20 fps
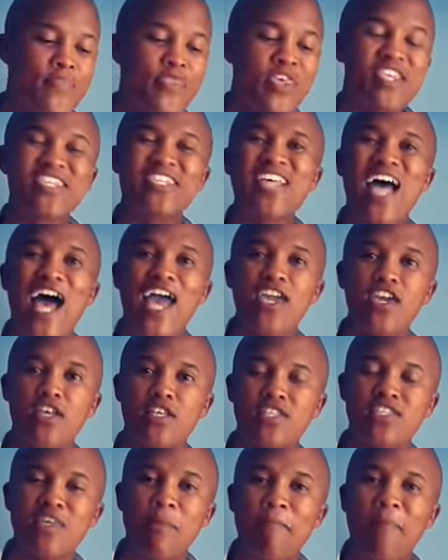the
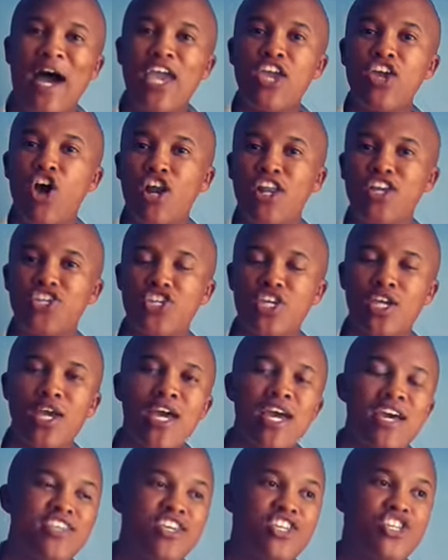science, the biology,
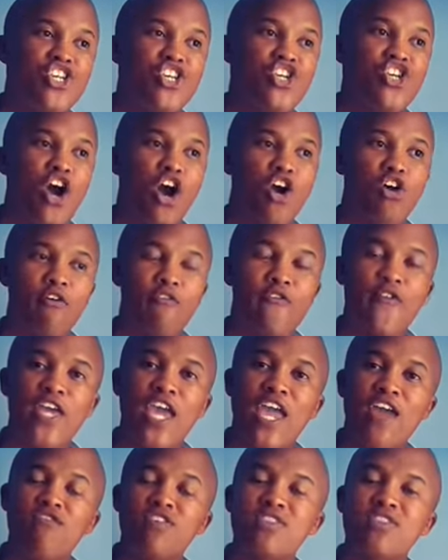the
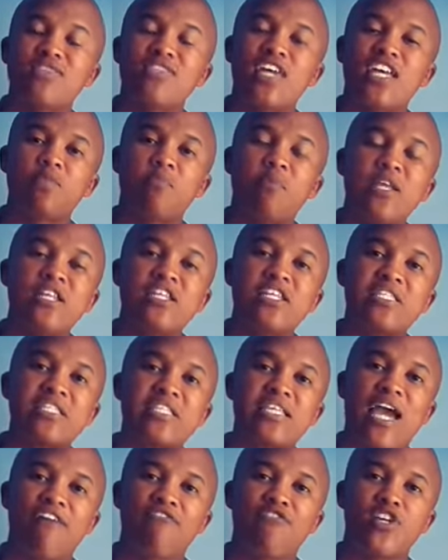geography, everything that's been
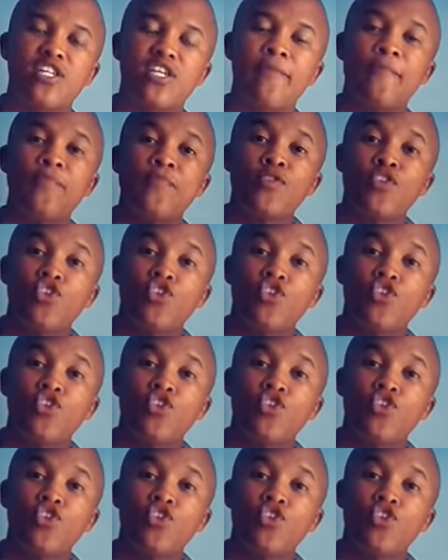discovered.